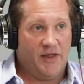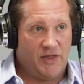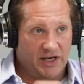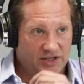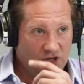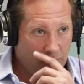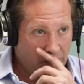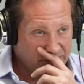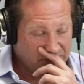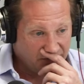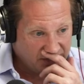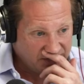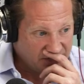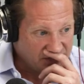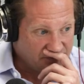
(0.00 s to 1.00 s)
I think so much of
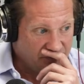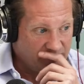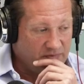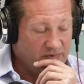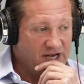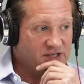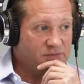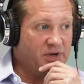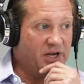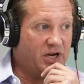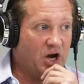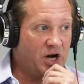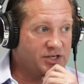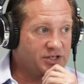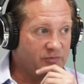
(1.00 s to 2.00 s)
this is is
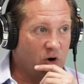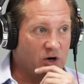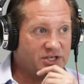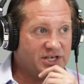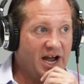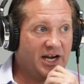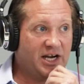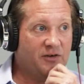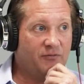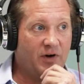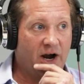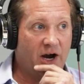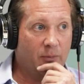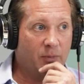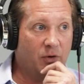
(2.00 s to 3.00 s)
because of our tech
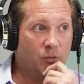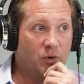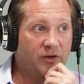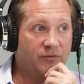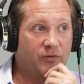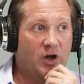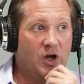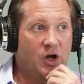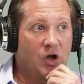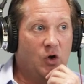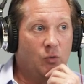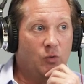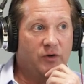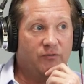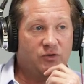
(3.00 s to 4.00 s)
environment. We've
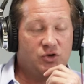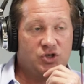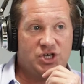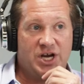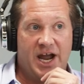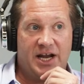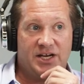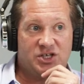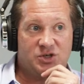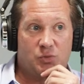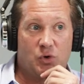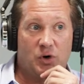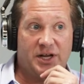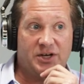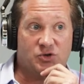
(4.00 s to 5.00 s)
we've changed
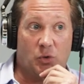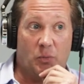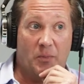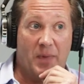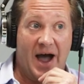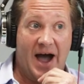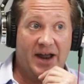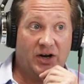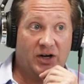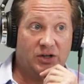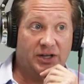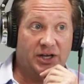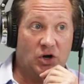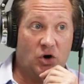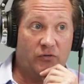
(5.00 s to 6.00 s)
pretty
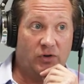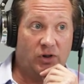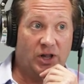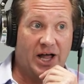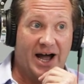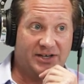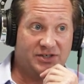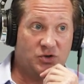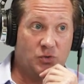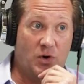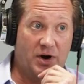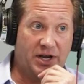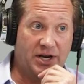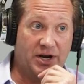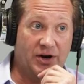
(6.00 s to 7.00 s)
dramatically over the last
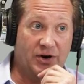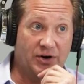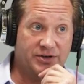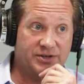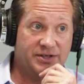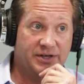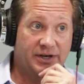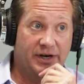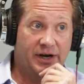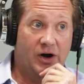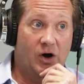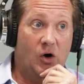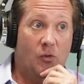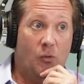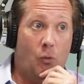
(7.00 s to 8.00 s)
20 years.
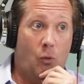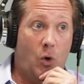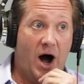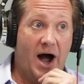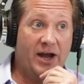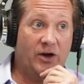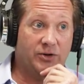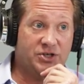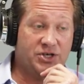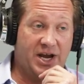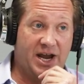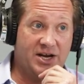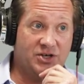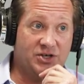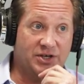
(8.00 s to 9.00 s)
Mm-hmm. Wild
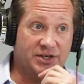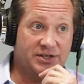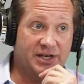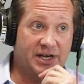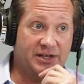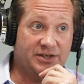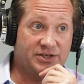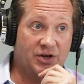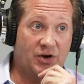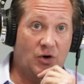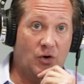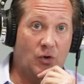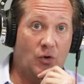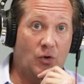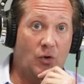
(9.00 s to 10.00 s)
changes. And so
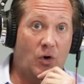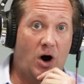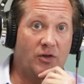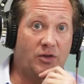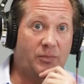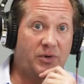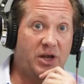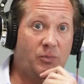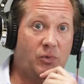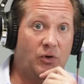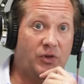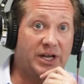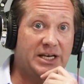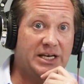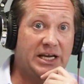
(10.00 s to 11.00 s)
all the people
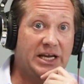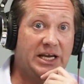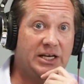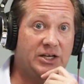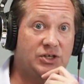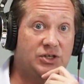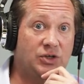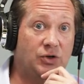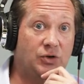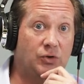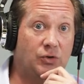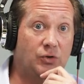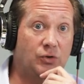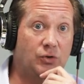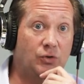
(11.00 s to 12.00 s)
that need
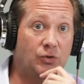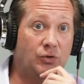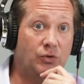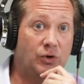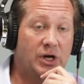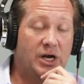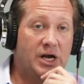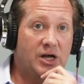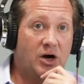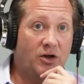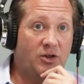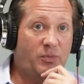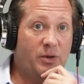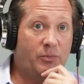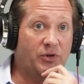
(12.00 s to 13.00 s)
to,
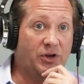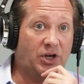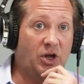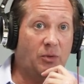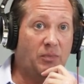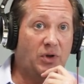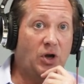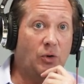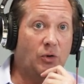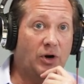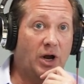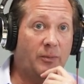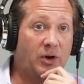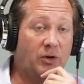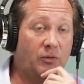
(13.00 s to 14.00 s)
all the people that commute,
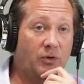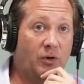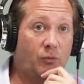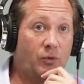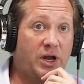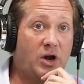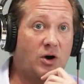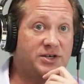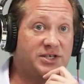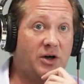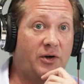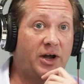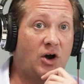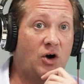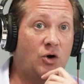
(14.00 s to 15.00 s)
I mean, we are
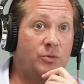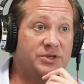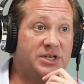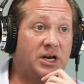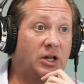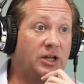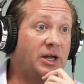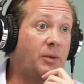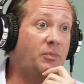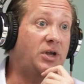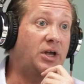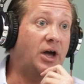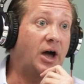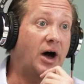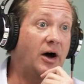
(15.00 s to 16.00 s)
selling homes in
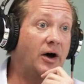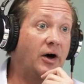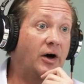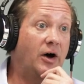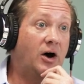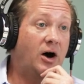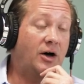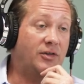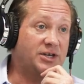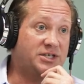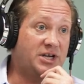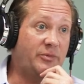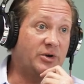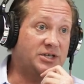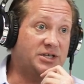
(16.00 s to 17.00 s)
Olympia on the
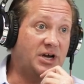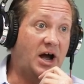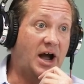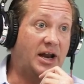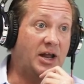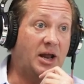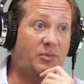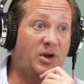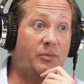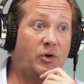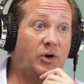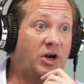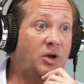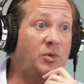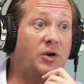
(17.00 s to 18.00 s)
summit side, and people
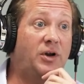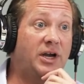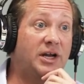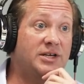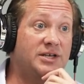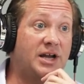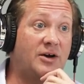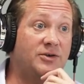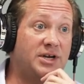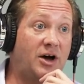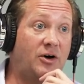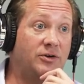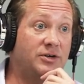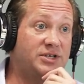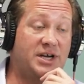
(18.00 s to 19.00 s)
are commuting into
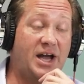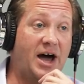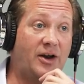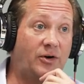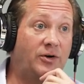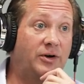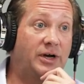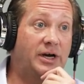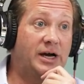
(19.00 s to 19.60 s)
downtown Seattle.